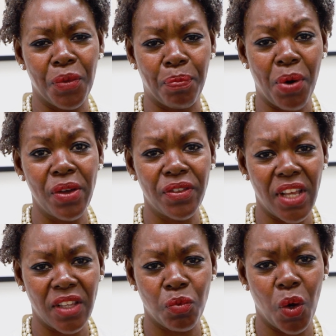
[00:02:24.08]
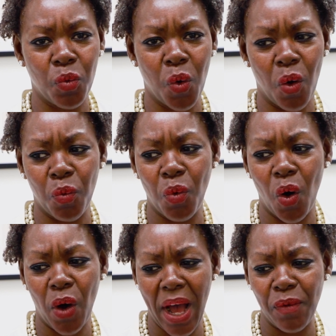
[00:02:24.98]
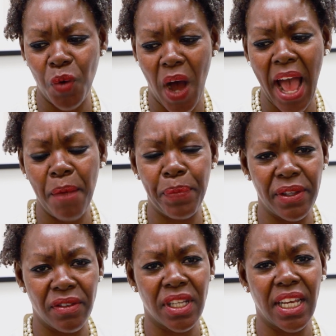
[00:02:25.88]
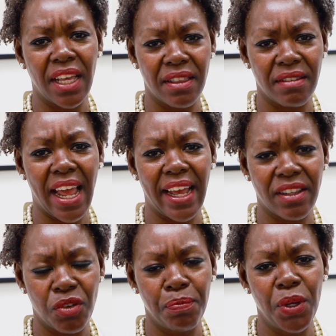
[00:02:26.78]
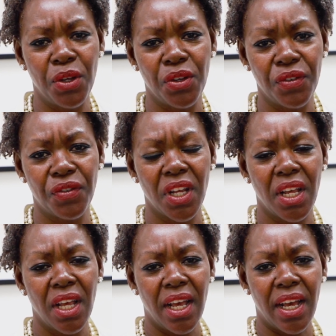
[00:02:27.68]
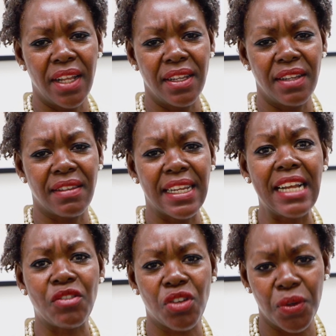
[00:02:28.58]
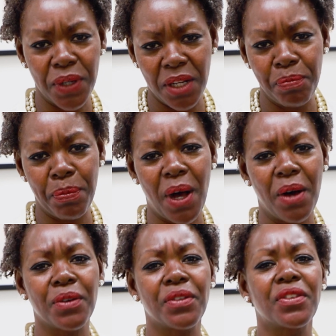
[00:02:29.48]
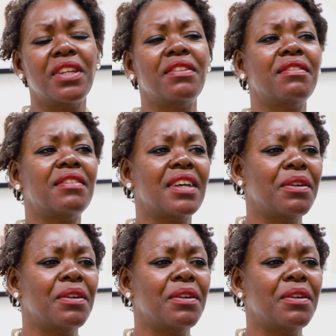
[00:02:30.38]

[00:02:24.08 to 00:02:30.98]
the process, what happens to get the tags removed, and it's an electrical impulse, and